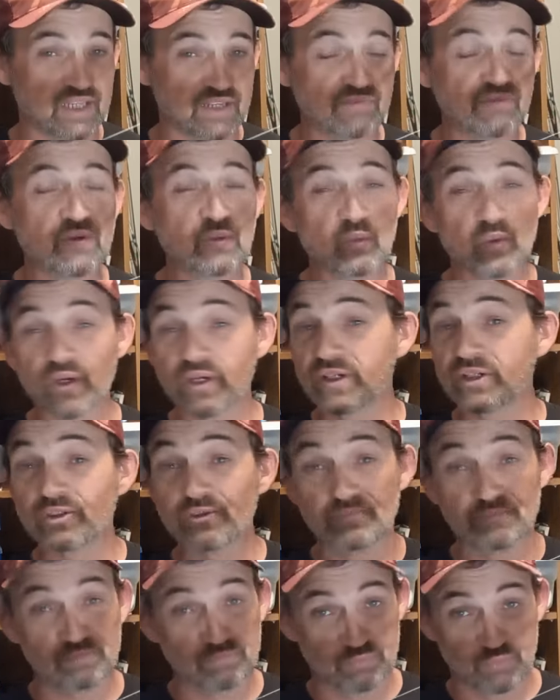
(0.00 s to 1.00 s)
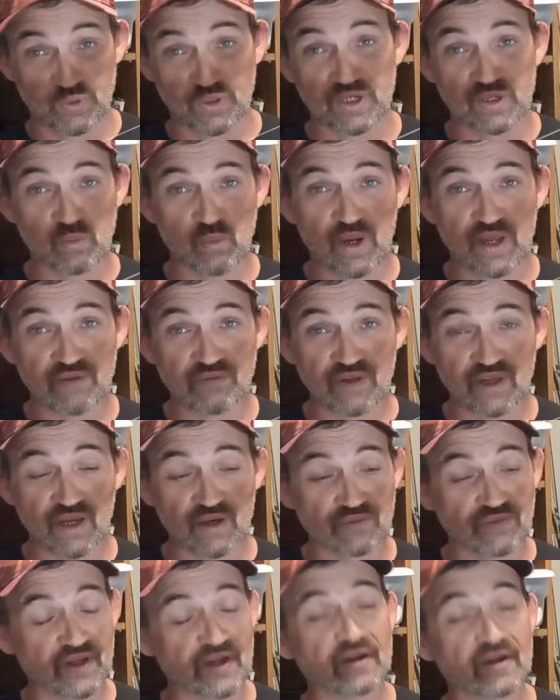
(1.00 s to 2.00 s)
even when it's pretty
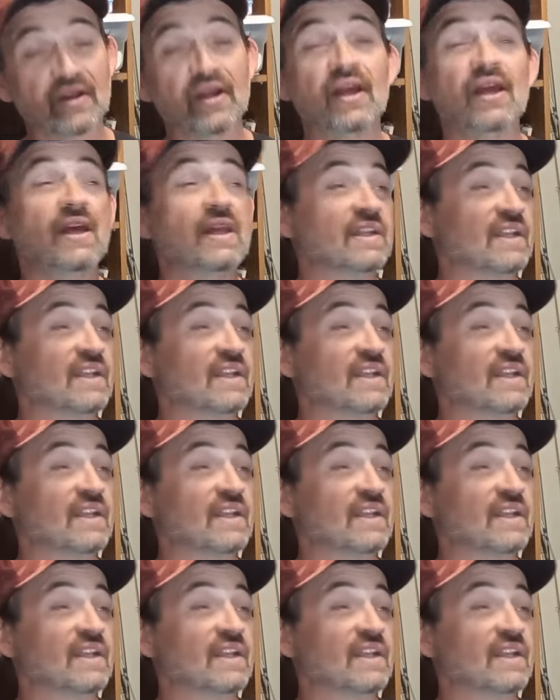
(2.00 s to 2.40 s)
wavy out there.